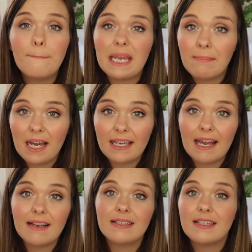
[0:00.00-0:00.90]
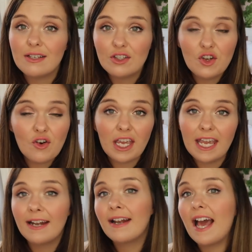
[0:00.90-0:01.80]
be my guest. Tuck
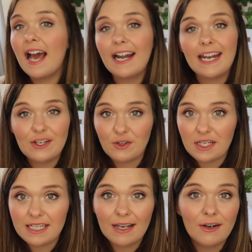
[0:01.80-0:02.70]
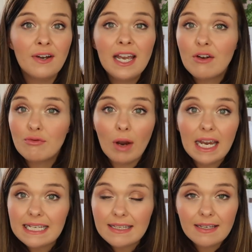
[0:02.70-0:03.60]
in and enjoy yourself.
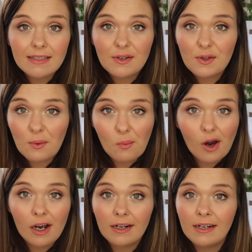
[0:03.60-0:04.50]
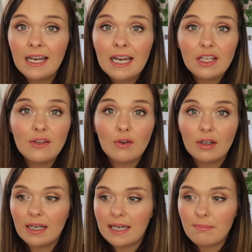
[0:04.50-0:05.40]
Rice is another one. You've
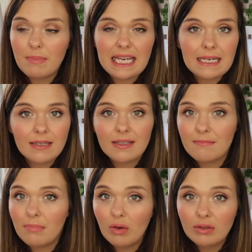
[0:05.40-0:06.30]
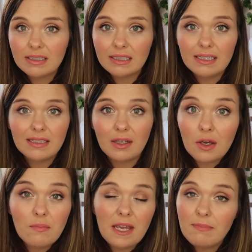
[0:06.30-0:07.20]
got like beans and pulses,
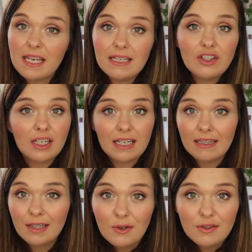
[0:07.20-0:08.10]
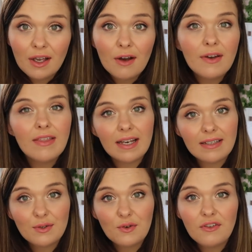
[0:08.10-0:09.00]
so baked beans you can eat loads of,
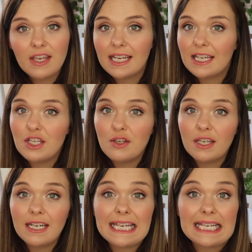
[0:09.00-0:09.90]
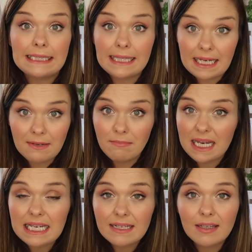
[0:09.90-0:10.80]
that sort of thing. You can eat lean
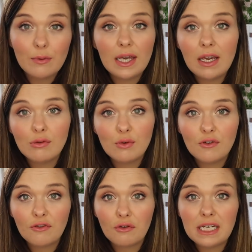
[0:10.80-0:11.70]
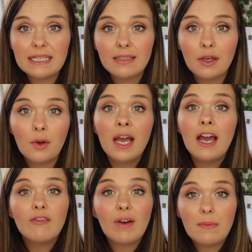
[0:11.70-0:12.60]
meat, so they are all free, so
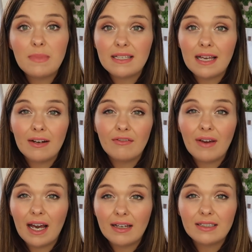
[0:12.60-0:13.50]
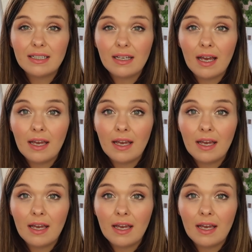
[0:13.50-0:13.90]
5% fat